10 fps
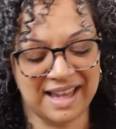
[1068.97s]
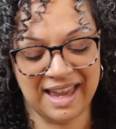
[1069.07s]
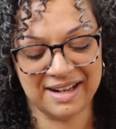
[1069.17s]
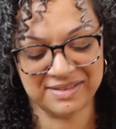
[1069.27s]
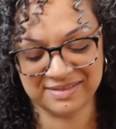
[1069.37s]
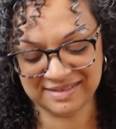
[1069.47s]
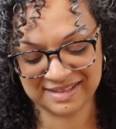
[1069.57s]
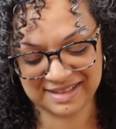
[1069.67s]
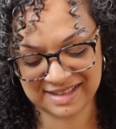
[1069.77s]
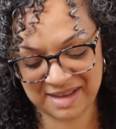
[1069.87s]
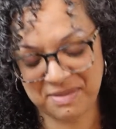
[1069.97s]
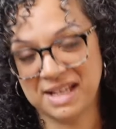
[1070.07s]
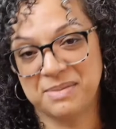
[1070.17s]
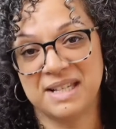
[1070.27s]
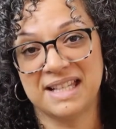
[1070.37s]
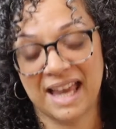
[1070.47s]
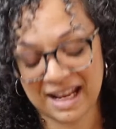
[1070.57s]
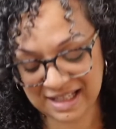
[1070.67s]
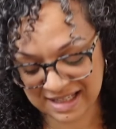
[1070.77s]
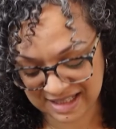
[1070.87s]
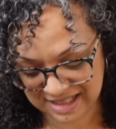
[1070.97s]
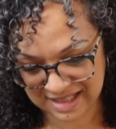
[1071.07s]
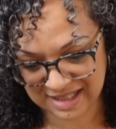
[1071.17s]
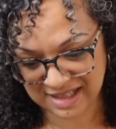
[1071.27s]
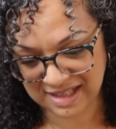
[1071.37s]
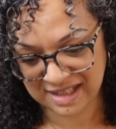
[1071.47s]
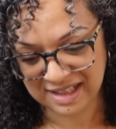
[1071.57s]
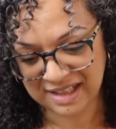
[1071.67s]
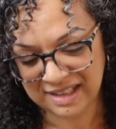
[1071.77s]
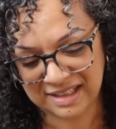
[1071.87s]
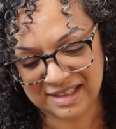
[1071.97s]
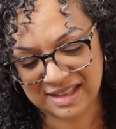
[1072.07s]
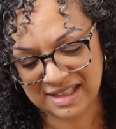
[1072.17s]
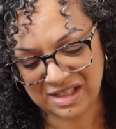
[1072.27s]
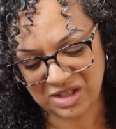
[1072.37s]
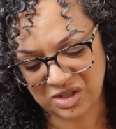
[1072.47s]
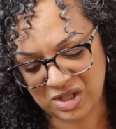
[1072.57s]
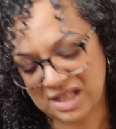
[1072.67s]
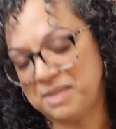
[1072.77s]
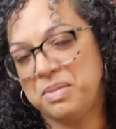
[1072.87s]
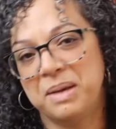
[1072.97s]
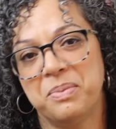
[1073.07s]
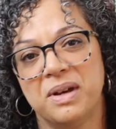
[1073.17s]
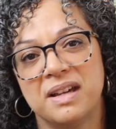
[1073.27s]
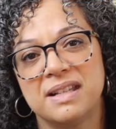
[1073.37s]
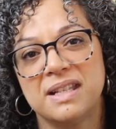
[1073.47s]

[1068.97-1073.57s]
I don't that makes me sad because this is this is just a big book.